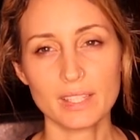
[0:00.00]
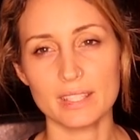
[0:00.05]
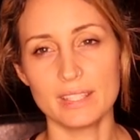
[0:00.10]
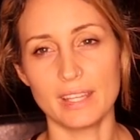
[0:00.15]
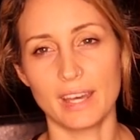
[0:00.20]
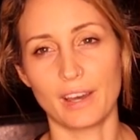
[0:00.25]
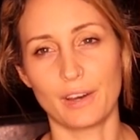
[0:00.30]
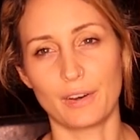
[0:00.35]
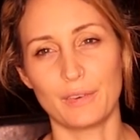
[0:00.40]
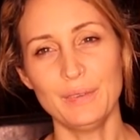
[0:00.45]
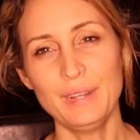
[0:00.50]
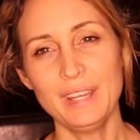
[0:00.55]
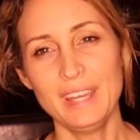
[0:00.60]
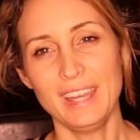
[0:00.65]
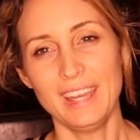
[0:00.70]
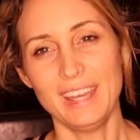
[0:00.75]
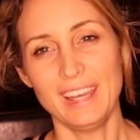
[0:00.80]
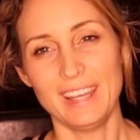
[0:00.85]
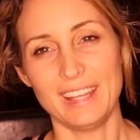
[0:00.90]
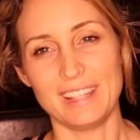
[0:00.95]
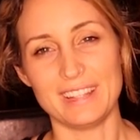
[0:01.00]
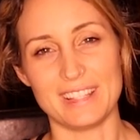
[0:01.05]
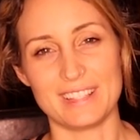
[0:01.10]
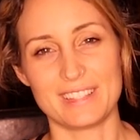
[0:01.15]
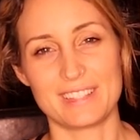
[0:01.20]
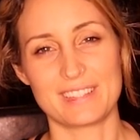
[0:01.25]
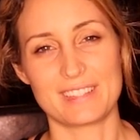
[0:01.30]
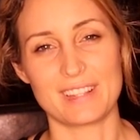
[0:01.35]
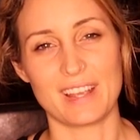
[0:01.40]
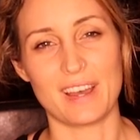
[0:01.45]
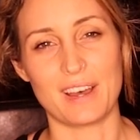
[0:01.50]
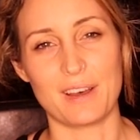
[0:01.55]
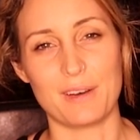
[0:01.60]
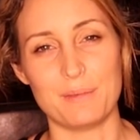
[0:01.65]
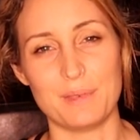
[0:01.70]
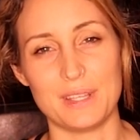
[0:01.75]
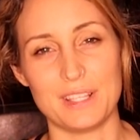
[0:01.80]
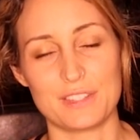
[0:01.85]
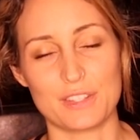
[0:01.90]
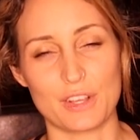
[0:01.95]
Now, this
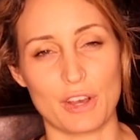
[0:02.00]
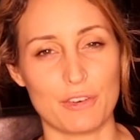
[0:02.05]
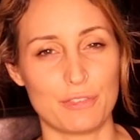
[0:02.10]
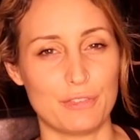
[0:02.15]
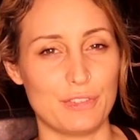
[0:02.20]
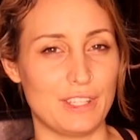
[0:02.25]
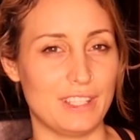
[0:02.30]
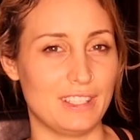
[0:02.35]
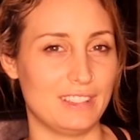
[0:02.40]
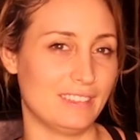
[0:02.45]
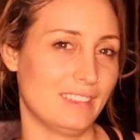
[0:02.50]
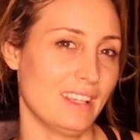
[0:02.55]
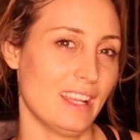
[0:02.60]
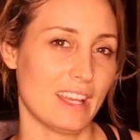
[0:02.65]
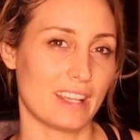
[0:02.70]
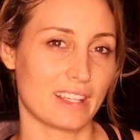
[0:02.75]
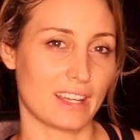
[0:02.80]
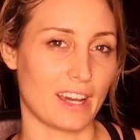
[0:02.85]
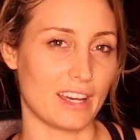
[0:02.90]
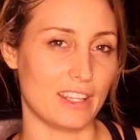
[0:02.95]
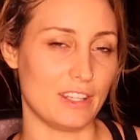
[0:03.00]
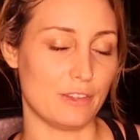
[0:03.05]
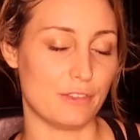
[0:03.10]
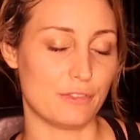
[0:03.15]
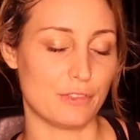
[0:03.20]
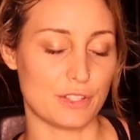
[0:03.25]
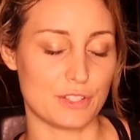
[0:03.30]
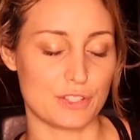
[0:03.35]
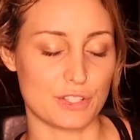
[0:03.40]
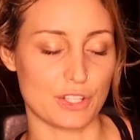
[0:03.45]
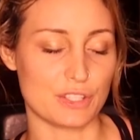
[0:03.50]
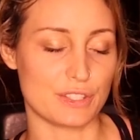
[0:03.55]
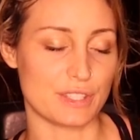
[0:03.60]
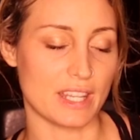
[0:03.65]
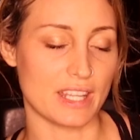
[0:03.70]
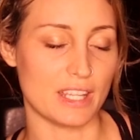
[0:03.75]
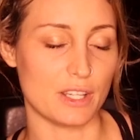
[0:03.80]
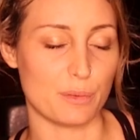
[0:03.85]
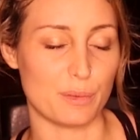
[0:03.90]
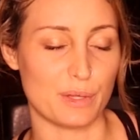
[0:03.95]
is often kind of
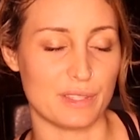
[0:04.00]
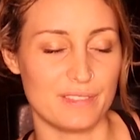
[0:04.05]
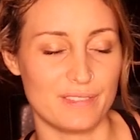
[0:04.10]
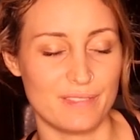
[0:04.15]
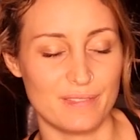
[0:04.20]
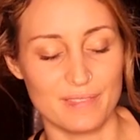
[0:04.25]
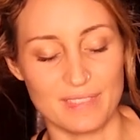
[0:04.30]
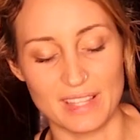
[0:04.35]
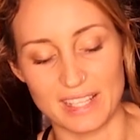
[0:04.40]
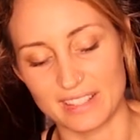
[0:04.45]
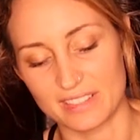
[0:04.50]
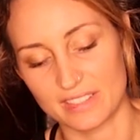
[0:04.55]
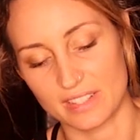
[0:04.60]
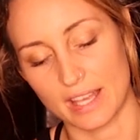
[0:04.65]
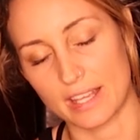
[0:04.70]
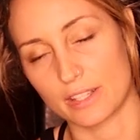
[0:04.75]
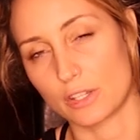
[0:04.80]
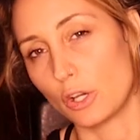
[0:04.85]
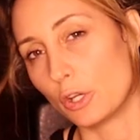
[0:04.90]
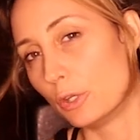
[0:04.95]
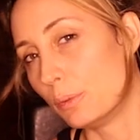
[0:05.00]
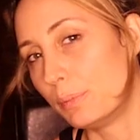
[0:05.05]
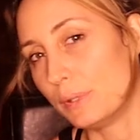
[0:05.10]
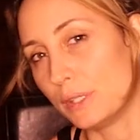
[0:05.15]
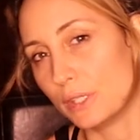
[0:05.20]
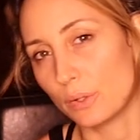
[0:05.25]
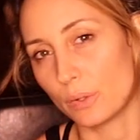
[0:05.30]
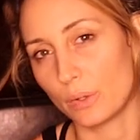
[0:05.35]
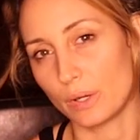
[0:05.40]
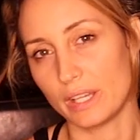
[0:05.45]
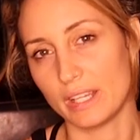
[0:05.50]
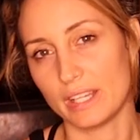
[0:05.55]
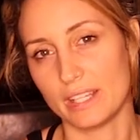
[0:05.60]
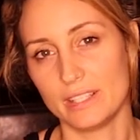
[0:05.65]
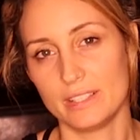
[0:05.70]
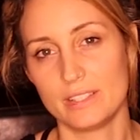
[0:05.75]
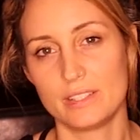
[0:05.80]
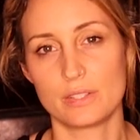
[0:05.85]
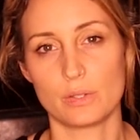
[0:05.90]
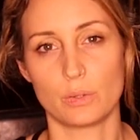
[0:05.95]
associated with things like
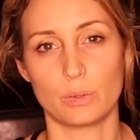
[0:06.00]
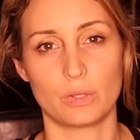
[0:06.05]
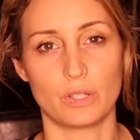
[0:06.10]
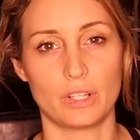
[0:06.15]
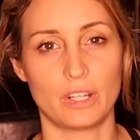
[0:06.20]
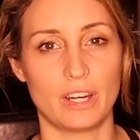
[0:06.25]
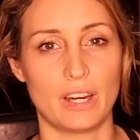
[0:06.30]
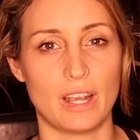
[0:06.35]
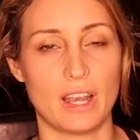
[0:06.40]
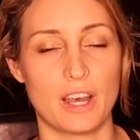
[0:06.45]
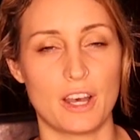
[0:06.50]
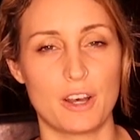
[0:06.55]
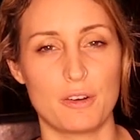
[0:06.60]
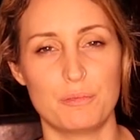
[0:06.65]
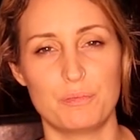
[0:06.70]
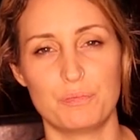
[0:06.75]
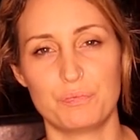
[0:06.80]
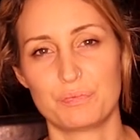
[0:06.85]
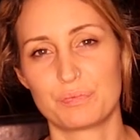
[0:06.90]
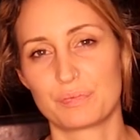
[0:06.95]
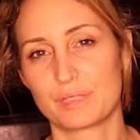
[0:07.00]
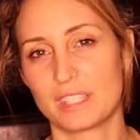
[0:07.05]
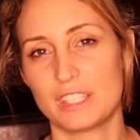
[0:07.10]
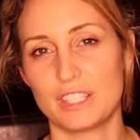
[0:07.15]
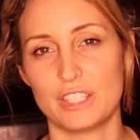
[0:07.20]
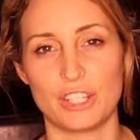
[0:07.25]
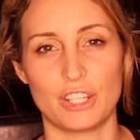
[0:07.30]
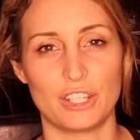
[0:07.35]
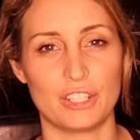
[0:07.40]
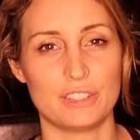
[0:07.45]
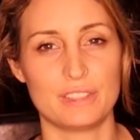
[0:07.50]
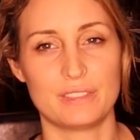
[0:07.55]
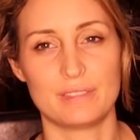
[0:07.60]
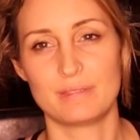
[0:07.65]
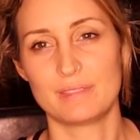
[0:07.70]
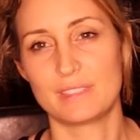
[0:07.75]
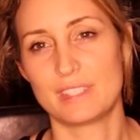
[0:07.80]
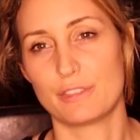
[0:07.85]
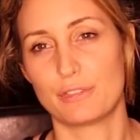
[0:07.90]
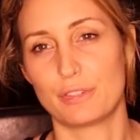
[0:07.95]
opioids or,
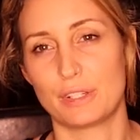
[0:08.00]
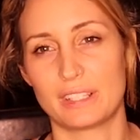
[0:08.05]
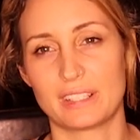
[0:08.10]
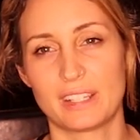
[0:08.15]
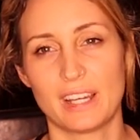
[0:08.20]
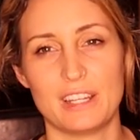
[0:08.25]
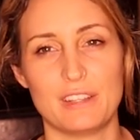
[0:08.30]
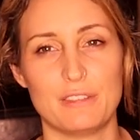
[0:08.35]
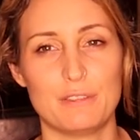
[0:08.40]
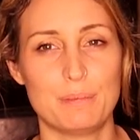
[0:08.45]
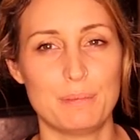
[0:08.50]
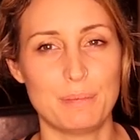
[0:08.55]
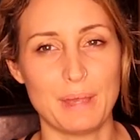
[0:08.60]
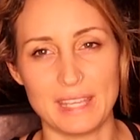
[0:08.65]
different kind of